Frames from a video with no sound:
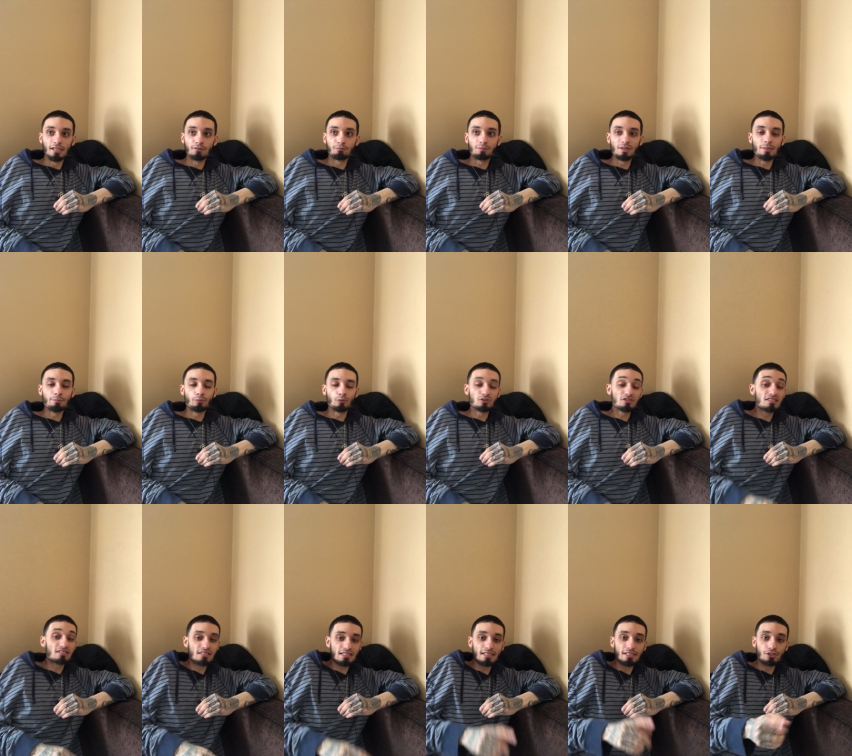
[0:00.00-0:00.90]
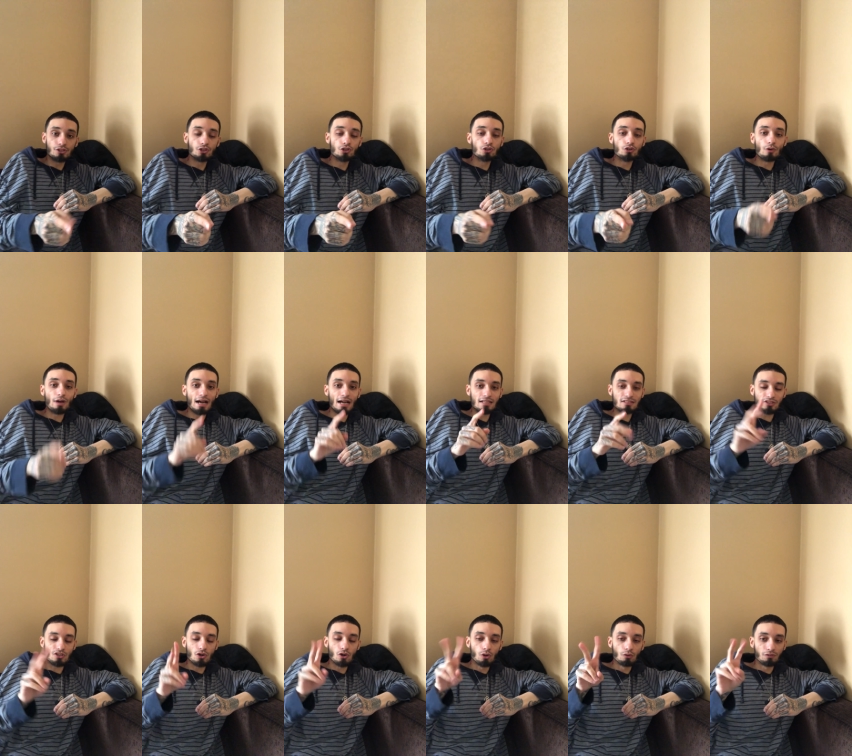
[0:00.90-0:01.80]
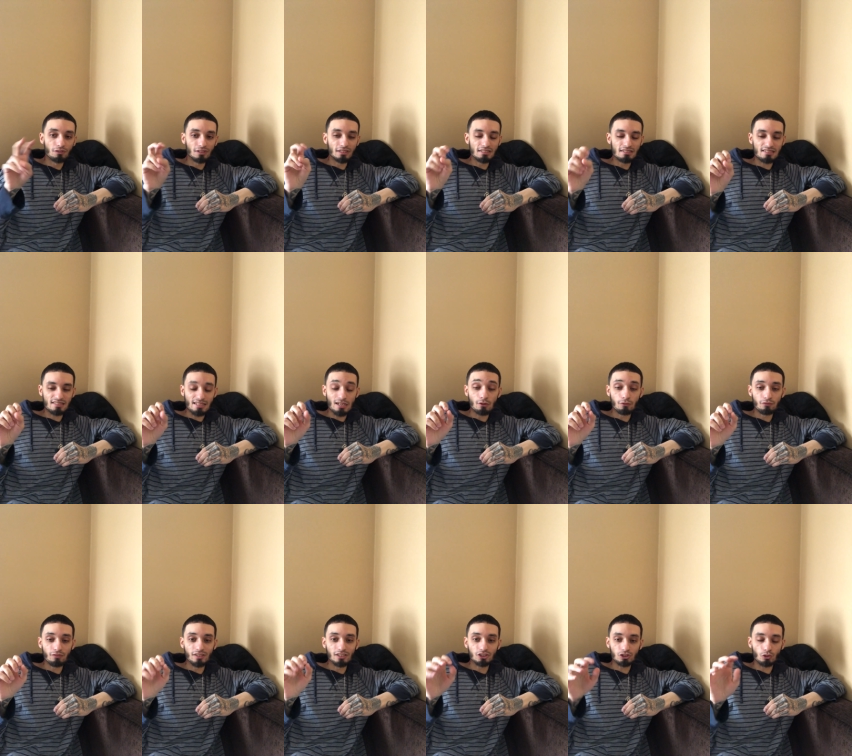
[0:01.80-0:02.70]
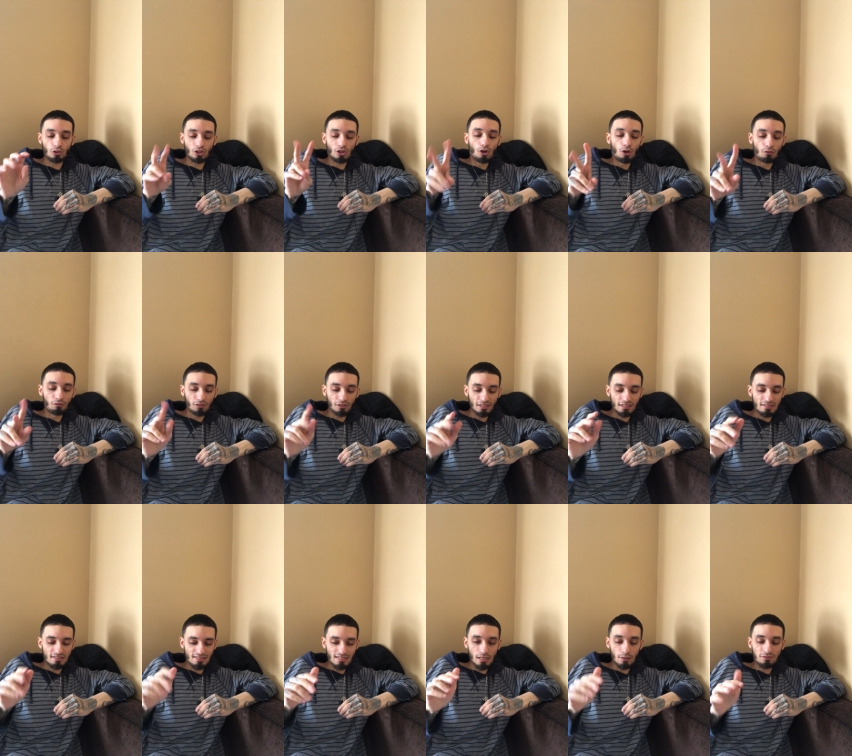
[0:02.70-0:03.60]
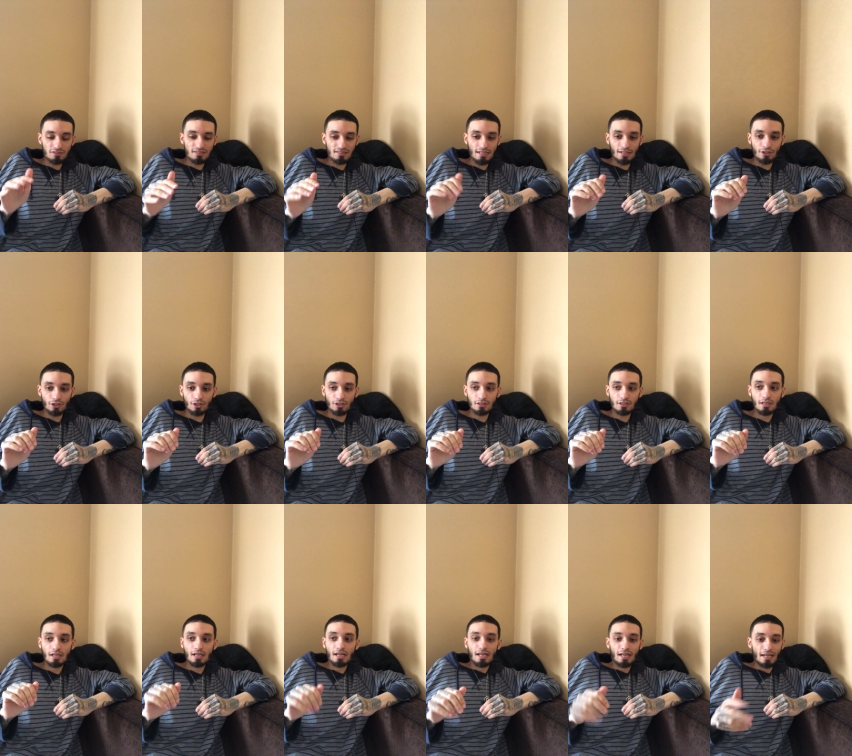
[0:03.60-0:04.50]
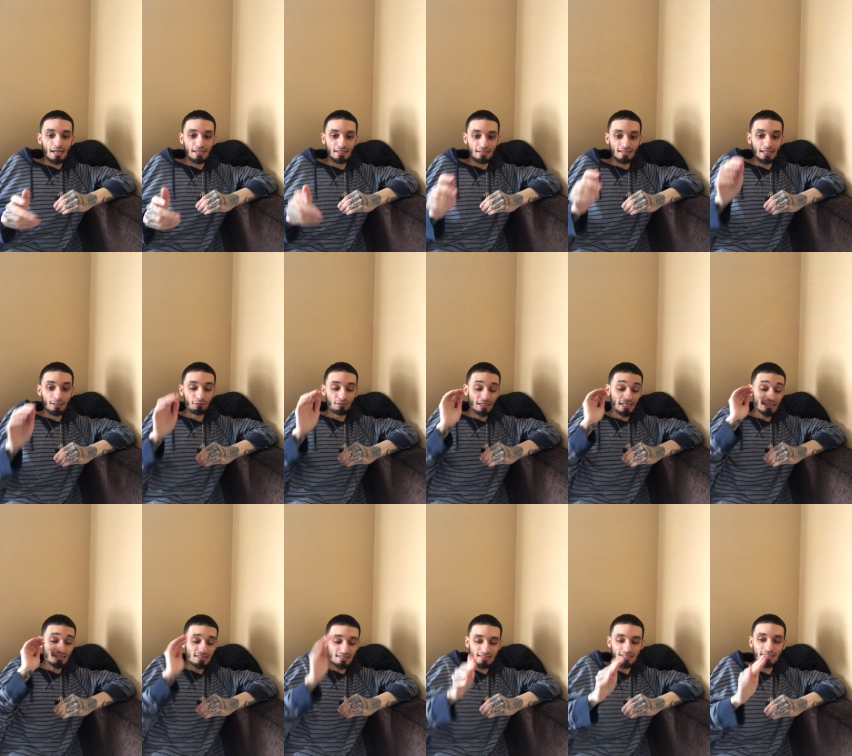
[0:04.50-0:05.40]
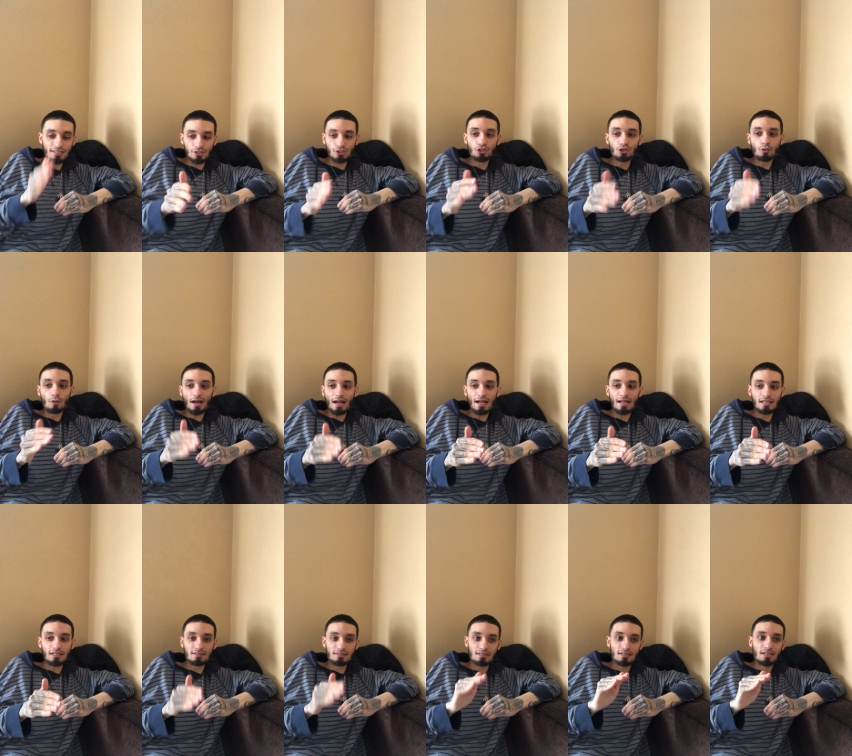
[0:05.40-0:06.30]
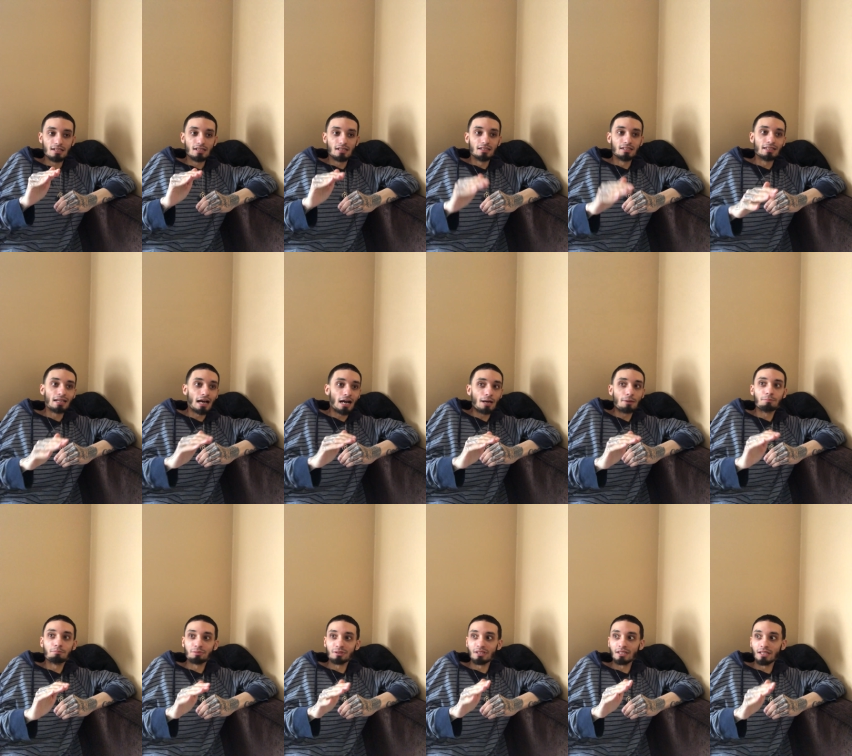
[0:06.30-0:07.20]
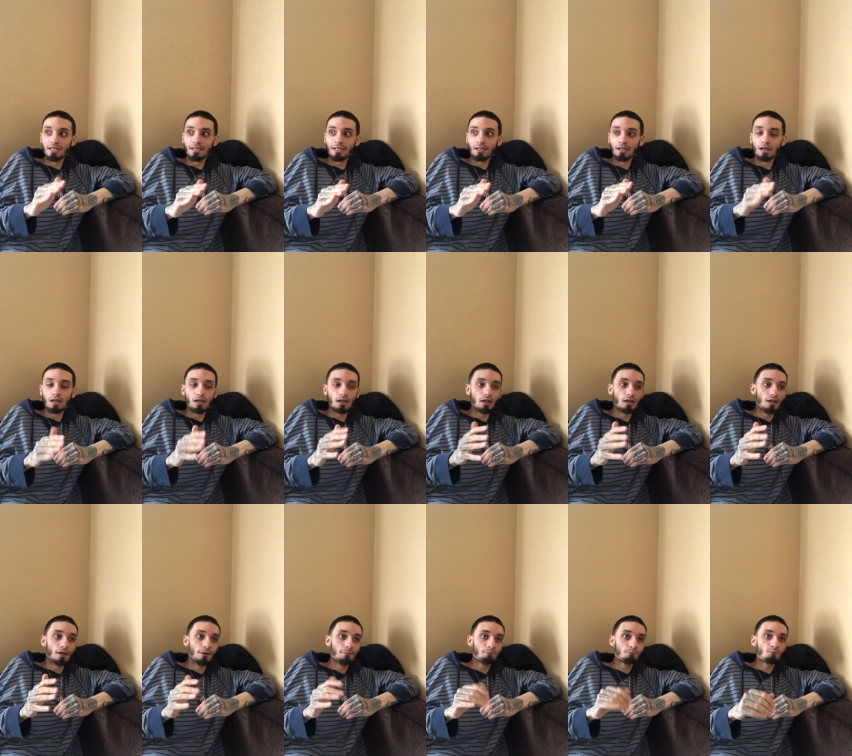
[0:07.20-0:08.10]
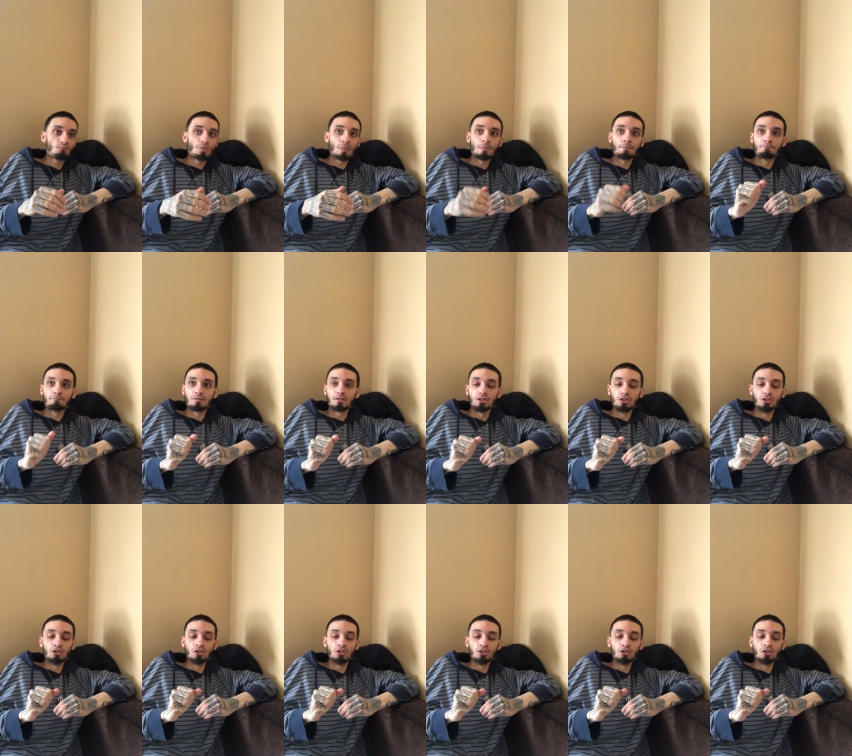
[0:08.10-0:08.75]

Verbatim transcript: people see you as overly selfish or overly self-centered, and if they see you as not being you